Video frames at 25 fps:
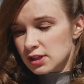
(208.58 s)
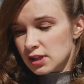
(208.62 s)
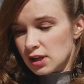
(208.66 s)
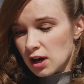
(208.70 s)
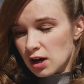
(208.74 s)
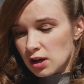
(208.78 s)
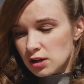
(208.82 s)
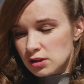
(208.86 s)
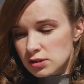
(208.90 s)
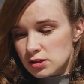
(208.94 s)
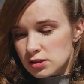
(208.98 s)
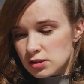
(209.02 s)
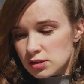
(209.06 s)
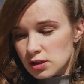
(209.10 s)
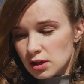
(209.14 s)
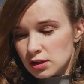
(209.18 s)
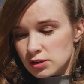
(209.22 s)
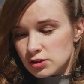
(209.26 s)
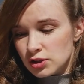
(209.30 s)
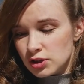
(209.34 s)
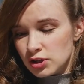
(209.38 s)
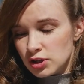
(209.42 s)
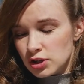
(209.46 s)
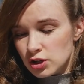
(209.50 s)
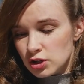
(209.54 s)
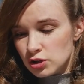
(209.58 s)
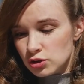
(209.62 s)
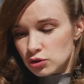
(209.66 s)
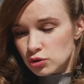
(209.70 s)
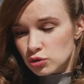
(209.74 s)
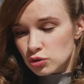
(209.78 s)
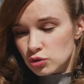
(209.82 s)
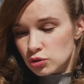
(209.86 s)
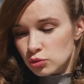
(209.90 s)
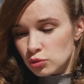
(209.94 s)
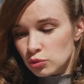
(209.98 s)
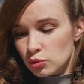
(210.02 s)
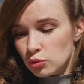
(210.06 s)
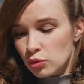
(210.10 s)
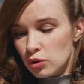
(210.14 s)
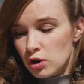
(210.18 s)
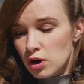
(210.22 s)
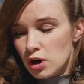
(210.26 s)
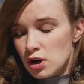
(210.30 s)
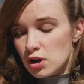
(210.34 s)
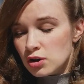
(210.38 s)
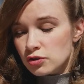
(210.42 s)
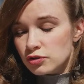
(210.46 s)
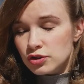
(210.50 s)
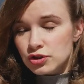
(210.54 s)
not adhere to
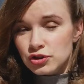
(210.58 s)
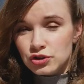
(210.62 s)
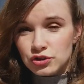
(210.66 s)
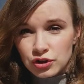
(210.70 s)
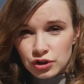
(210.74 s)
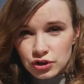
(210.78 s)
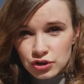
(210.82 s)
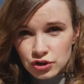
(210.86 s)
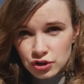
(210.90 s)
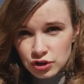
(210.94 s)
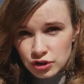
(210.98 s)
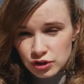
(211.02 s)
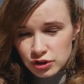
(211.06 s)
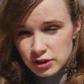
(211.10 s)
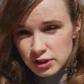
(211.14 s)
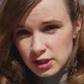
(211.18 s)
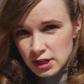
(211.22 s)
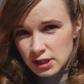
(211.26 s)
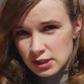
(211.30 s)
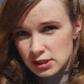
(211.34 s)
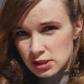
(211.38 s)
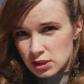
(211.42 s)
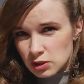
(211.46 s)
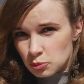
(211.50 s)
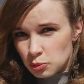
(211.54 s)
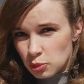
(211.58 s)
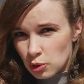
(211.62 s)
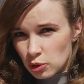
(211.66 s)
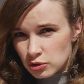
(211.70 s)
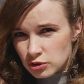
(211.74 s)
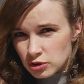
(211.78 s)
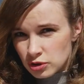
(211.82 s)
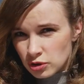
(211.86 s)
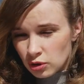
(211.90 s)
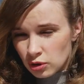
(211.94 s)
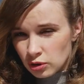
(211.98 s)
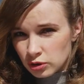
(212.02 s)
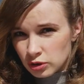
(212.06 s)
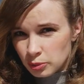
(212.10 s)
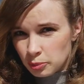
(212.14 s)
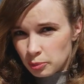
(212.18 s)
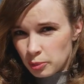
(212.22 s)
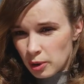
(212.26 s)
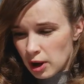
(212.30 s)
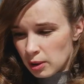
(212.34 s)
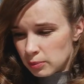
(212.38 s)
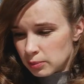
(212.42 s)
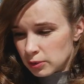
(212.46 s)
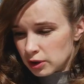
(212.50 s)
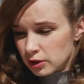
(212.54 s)
restrictions that is imposing on the
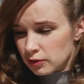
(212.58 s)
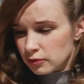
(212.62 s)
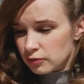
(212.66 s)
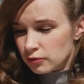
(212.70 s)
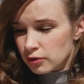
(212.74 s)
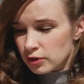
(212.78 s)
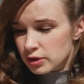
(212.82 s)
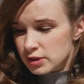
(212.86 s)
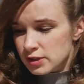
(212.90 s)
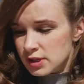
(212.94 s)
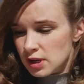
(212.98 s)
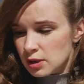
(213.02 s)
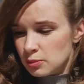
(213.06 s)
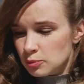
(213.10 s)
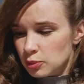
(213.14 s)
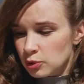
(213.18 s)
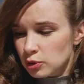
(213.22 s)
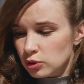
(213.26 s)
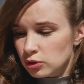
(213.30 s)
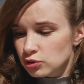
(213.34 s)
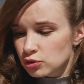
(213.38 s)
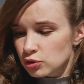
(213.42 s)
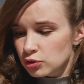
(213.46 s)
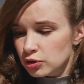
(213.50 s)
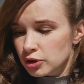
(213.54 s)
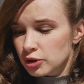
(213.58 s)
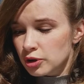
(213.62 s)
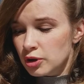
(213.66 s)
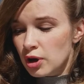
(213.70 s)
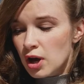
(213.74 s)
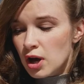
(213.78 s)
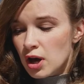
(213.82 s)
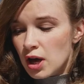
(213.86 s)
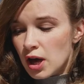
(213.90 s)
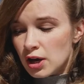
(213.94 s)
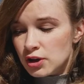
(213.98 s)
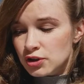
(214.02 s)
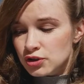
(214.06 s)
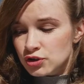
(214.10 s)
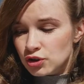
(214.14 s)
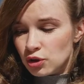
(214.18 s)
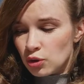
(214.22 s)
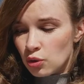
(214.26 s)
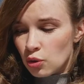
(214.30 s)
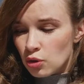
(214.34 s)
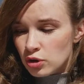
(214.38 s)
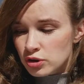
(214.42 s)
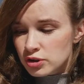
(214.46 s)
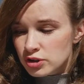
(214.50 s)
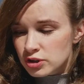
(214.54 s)
public. For example, during
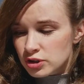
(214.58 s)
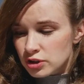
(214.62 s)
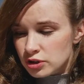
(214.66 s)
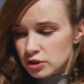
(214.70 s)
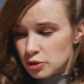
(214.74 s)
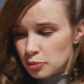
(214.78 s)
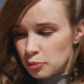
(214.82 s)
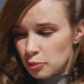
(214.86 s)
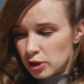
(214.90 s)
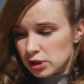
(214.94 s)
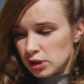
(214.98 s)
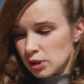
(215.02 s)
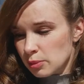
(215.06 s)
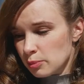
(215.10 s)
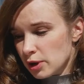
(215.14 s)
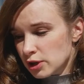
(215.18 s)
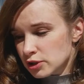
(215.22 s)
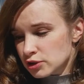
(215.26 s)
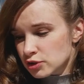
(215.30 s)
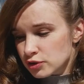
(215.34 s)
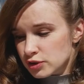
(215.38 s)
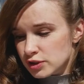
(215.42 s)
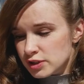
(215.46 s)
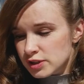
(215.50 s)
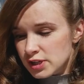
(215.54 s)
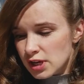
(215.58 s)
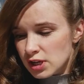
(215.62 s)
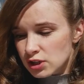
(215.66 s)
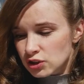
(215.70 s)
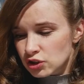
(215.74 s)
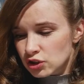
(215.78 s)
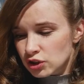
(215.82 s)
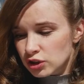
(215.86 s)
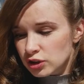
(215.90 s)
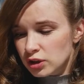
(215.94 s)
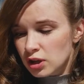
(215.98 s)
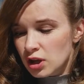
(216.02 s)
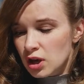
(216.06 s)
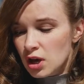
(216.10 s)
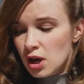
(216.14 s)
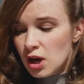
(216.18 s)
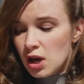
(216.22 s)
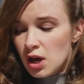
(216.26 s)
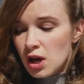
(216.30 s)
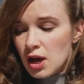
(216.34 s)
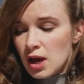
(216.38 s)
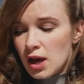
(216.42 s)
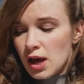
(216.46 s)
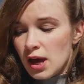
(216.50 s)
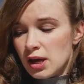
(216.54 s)
extraordinary parliamentary session,
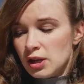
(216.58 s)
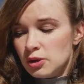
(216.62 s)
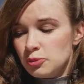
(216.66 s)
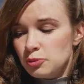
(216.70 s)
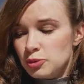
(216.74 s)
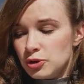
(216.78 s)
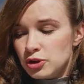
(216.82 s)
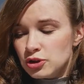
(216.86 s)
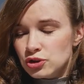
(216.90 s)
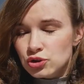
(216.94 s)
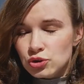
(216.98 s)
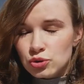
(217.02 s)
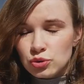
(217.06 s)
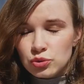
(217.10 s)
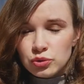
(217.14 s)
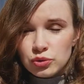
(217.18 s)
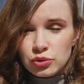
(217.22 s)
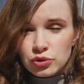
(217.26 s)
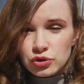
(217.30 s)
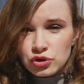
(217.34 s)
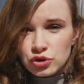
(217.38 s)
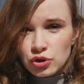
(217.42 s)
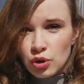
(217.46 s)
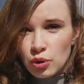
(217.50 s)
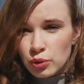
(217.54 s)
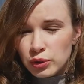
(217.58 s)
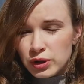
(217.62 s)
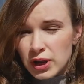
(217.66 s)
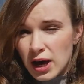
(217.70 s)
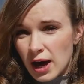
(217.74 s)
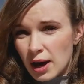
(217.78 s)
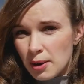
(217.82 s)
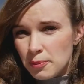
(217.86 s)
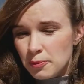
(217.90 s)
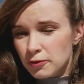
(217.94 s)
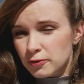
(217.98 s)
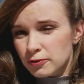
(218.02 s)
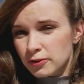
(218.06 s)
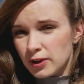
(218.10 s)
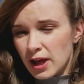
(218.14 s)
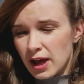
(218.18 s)
MPs showed up,